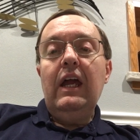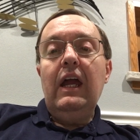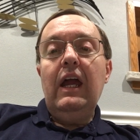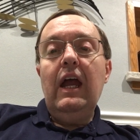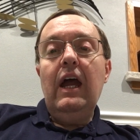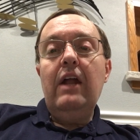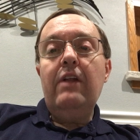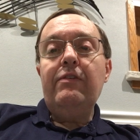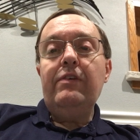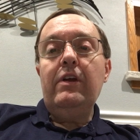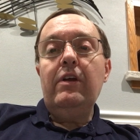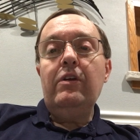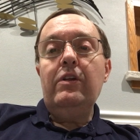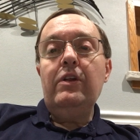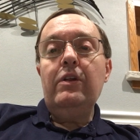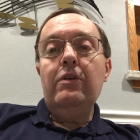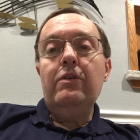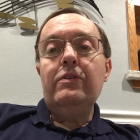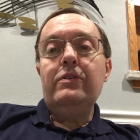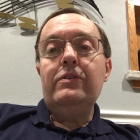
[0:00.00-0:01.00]
And if you're
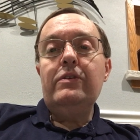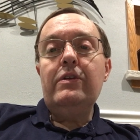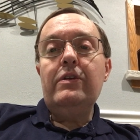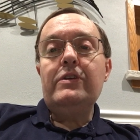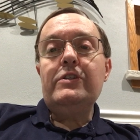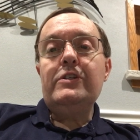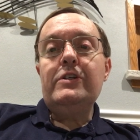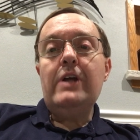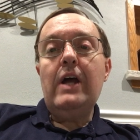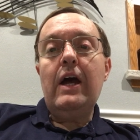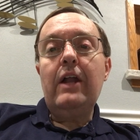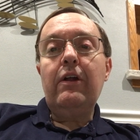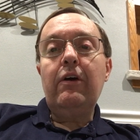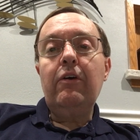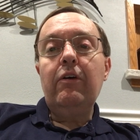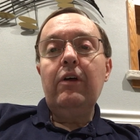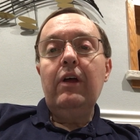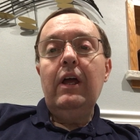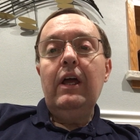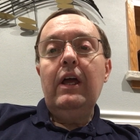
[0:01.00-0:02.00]
new to this
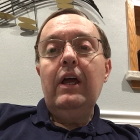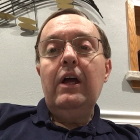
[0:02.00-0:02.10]
channel,